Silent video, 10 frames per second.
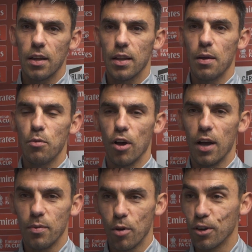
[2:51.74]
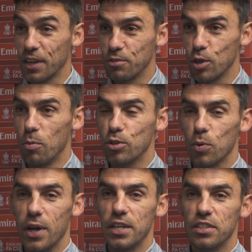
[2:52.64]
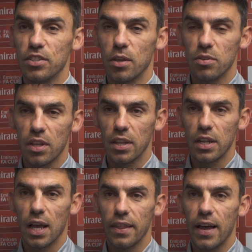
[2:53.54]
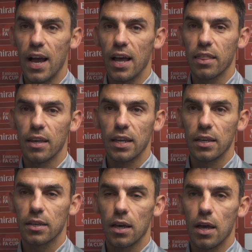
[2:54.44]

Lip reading: I'm not going to give too much away as in terms of anything like that. I think